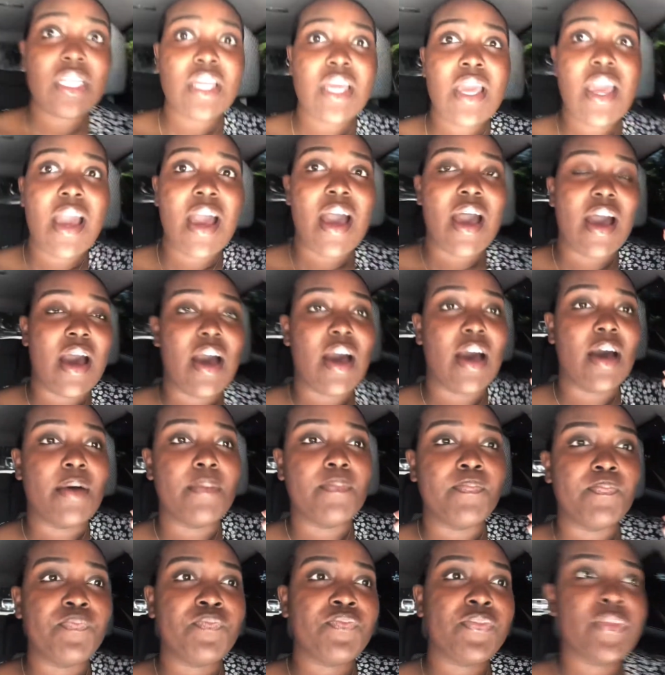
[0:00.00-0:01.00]

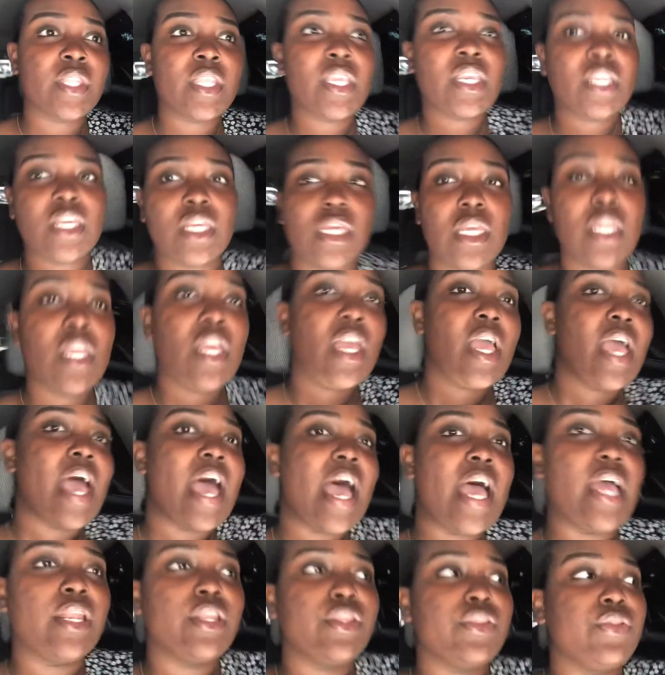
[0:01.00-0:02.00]
and
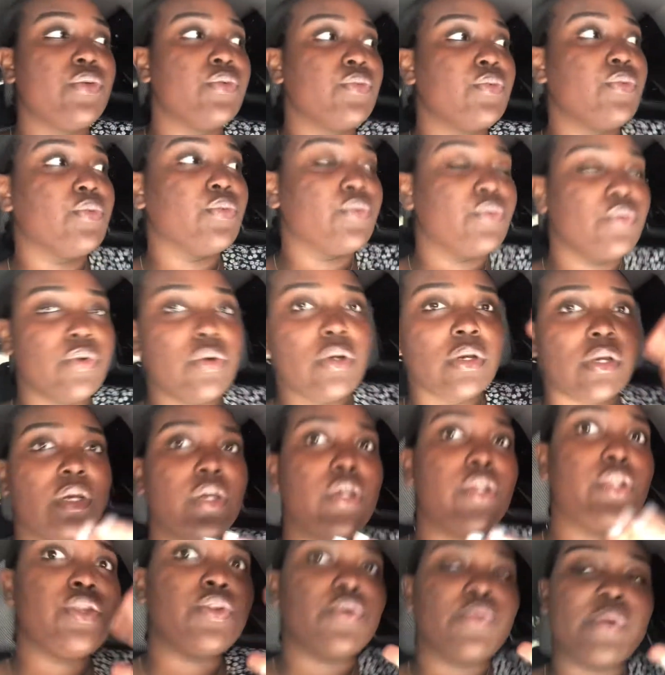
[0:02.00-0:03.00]
you
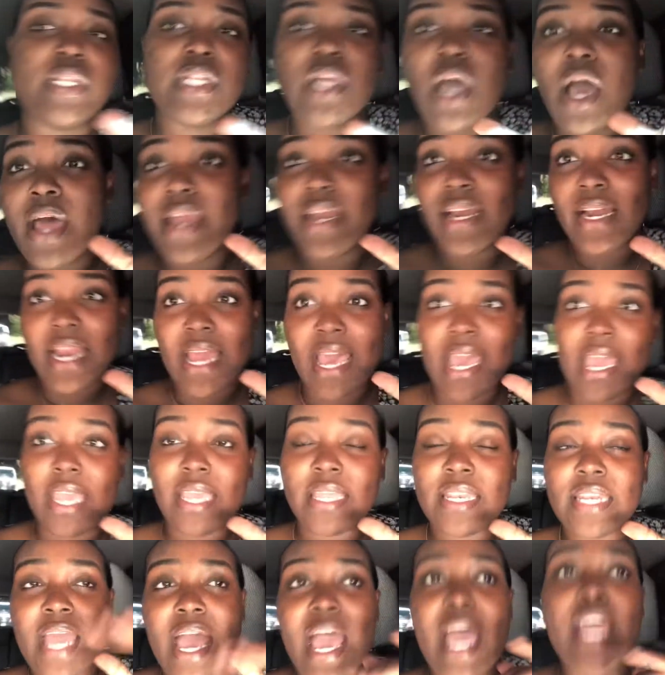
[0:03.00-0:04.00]
do it
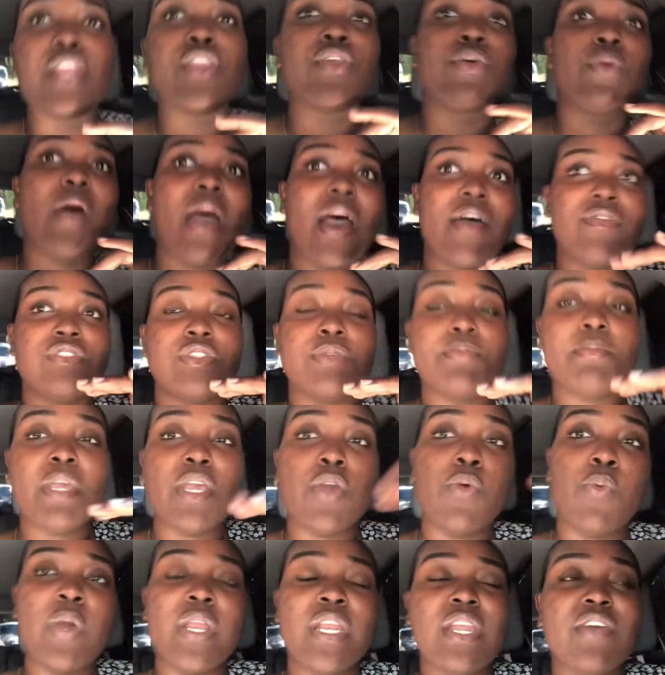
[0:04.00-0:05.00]
online, and you have to make,
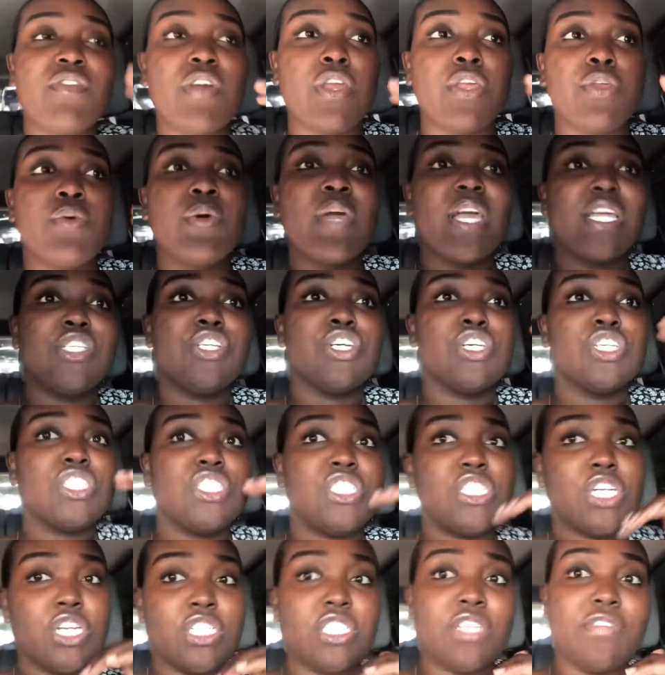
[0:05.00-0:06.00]
whenever you get your
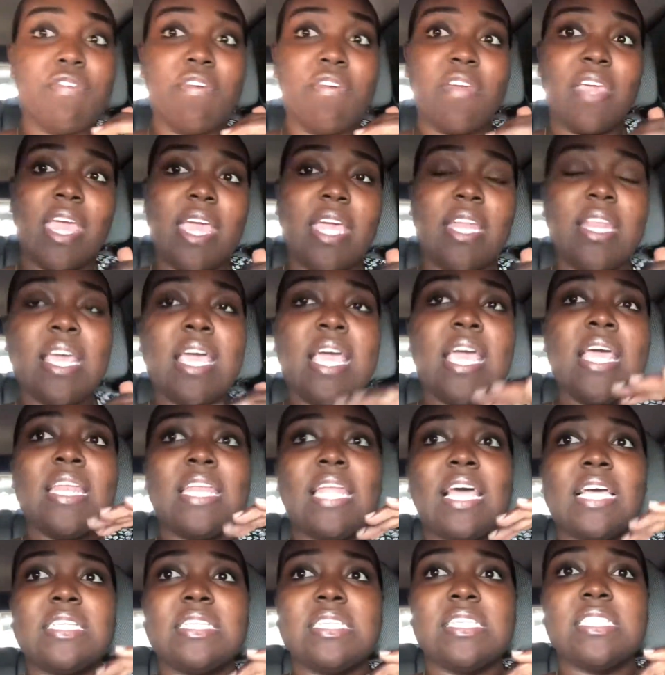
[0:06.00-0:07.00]
certificate,
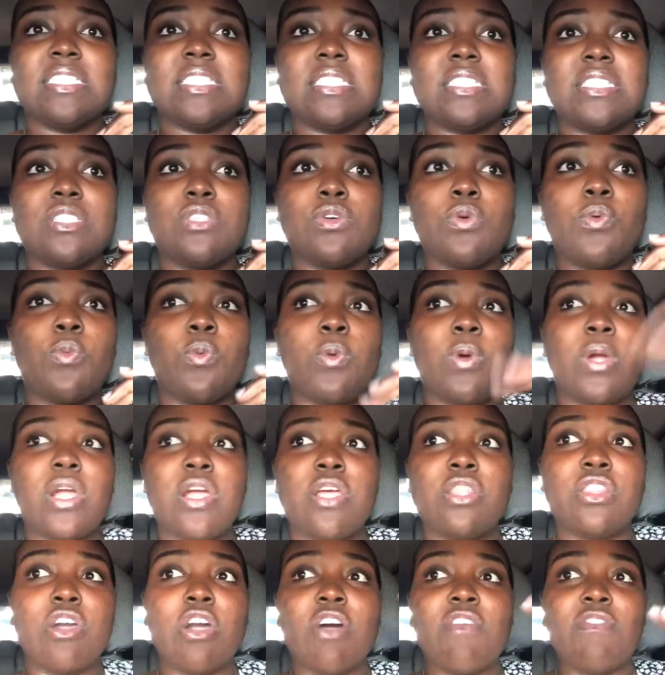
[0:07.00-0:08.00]
that is where
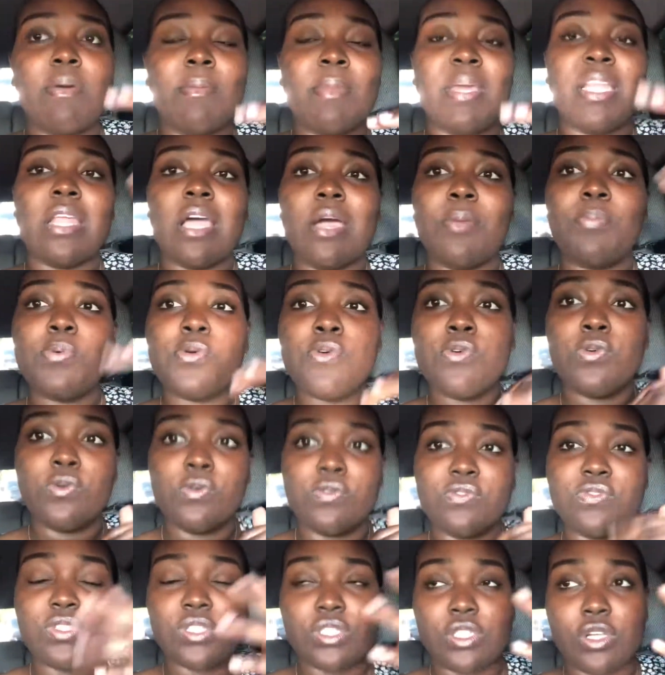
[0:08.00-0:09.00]
the government
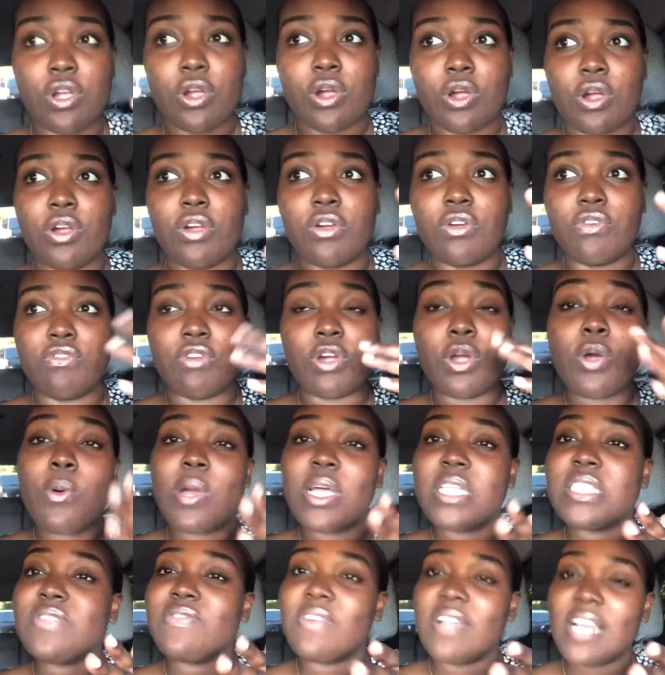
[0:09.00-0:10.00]
approves your
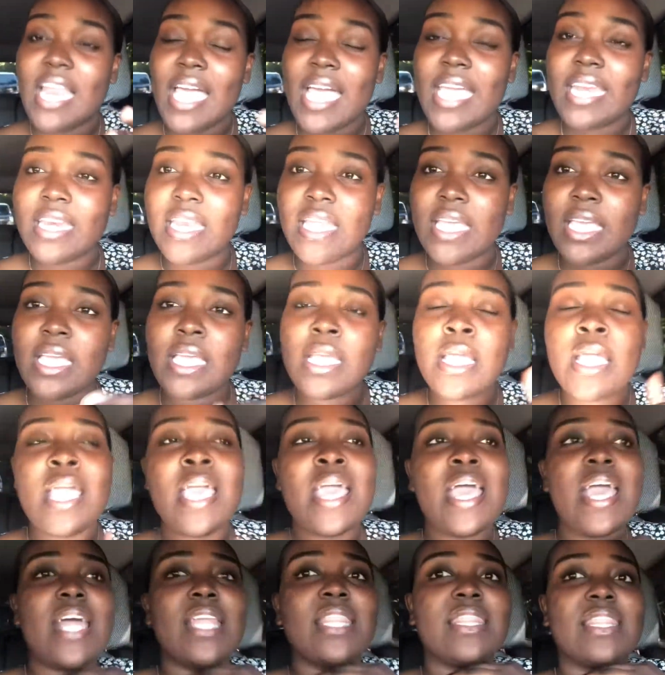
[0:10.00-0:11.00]
request for landing,
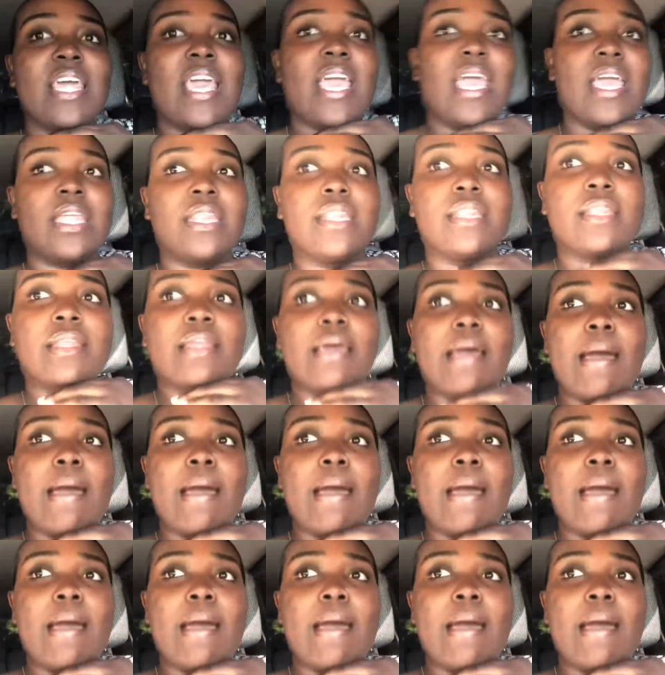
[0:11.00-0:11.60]
then